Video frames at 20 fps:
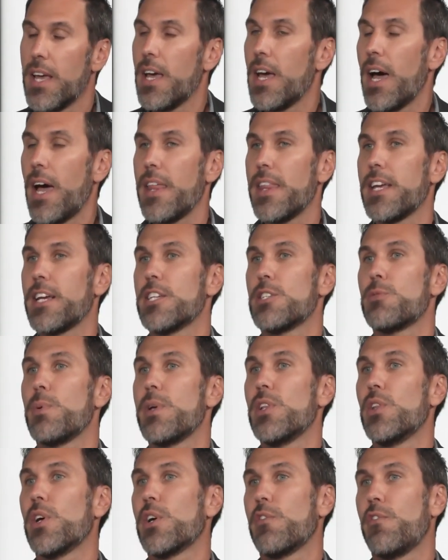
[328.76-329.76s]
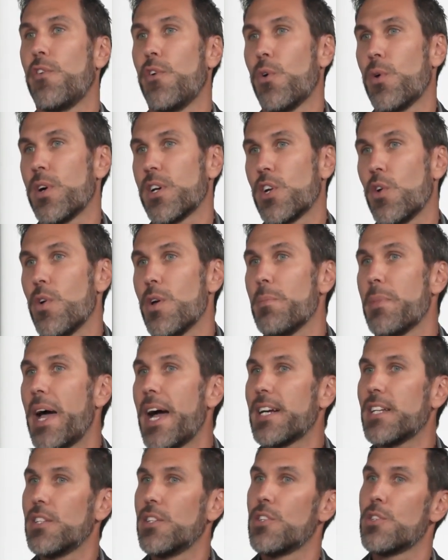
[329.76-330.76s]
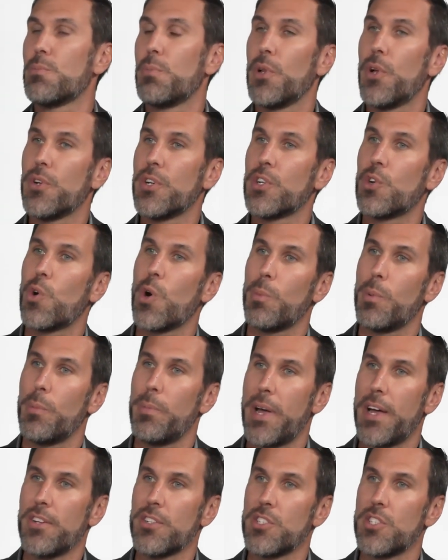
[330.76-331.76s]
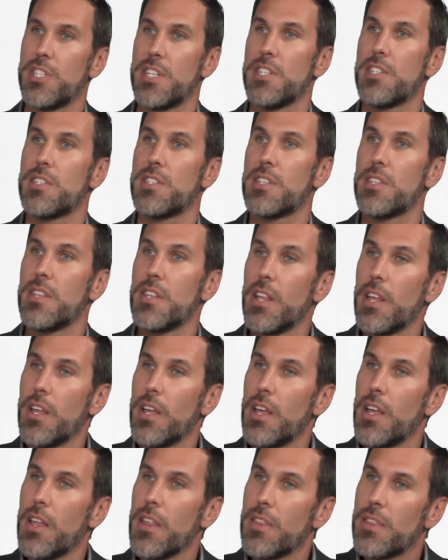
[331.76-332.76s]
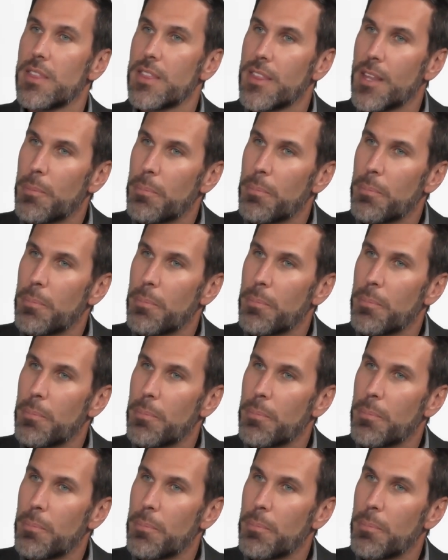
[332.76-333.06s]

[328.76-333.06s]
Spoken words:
I think as we look forward, going back to those bloated corporate balance sheets, the